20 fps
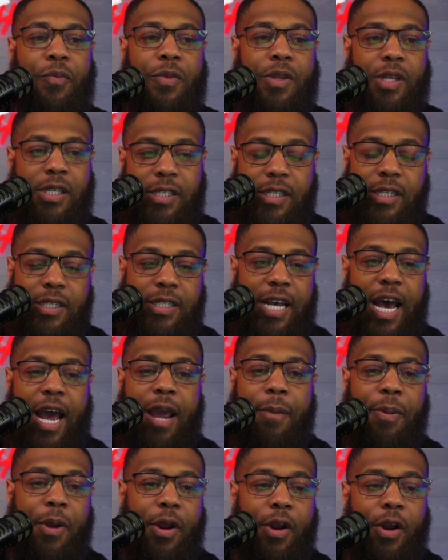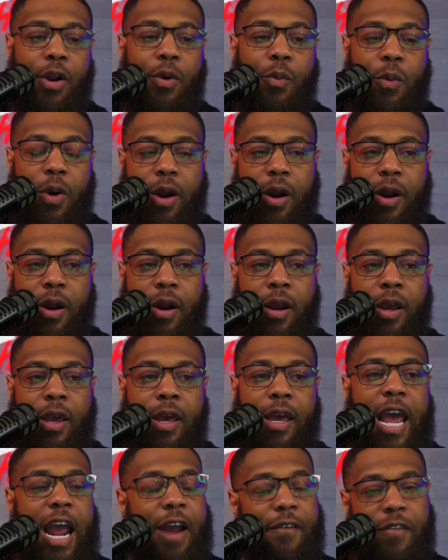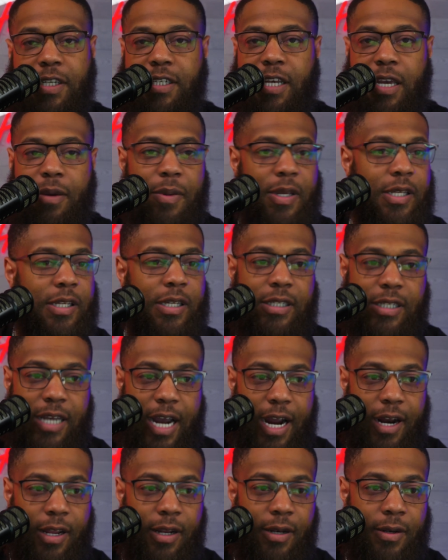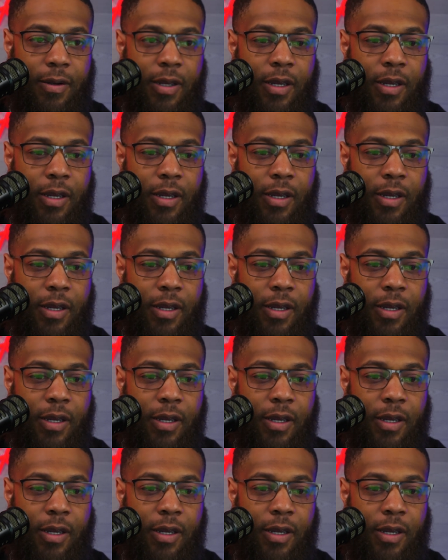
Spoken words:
This is a time period where every team is excited.